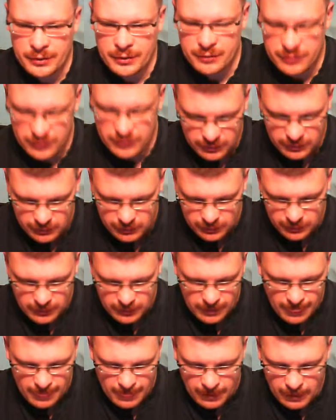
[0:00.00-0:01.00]
us.
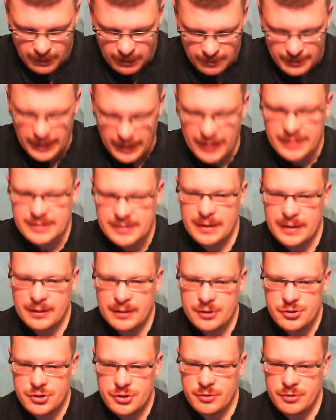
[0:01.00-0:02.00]
Uh, I'm not
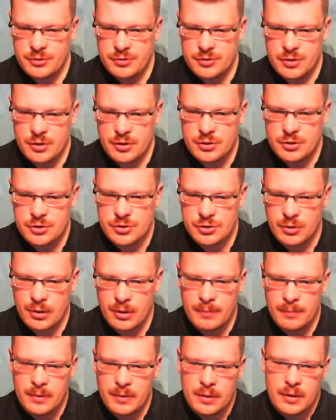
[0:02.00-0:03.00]
exactly sure who's going to show
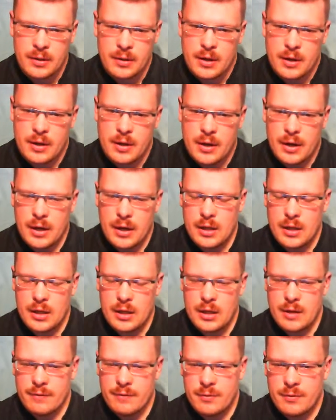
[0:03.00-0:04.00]
up. And
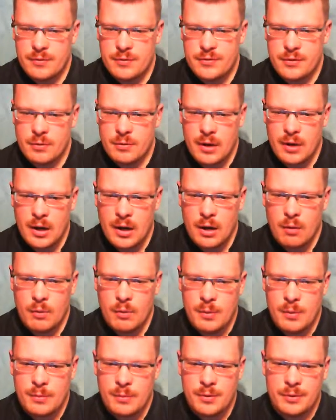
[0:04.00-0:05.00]
then every once in a while,
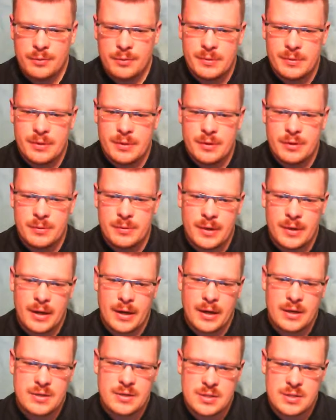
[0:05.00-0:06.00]
we will be doing
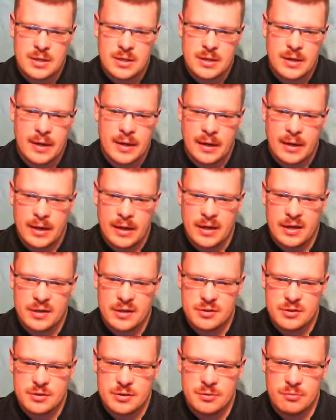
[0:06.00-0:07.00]
on a Sunday a
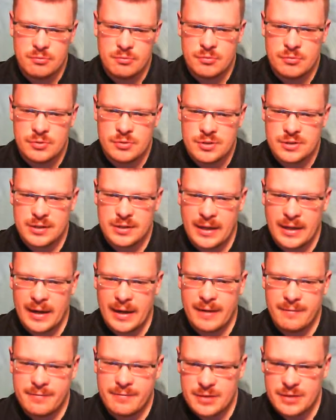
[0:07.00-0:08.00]
Tunes
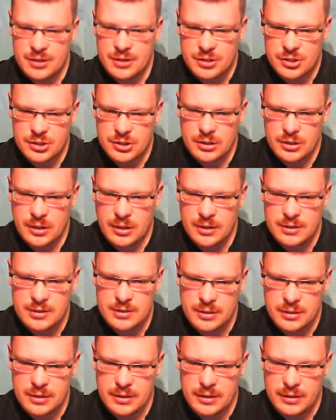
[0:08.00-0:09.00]
live session on
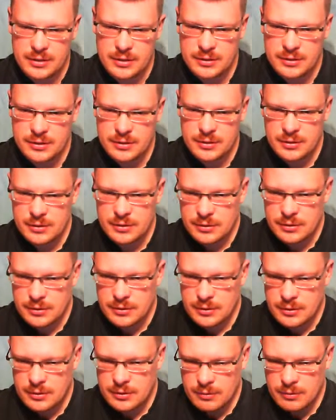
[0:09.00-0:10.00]
Sundays.
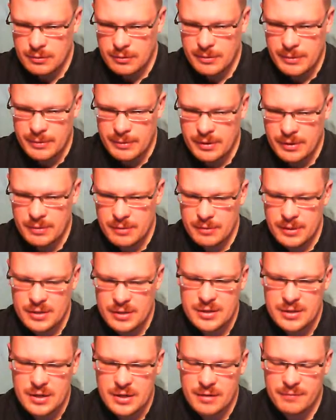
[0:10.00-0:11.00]
We'll be
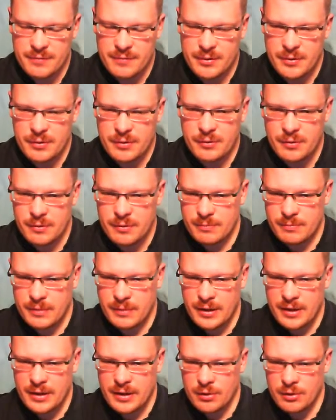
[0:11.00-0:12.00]
niece and nephew with
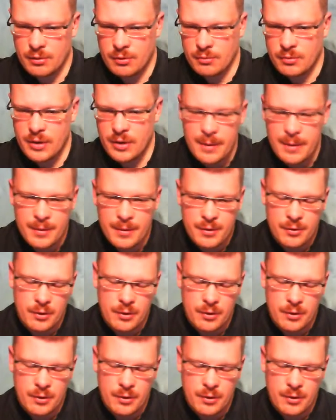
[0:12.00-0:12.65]
my normal gaming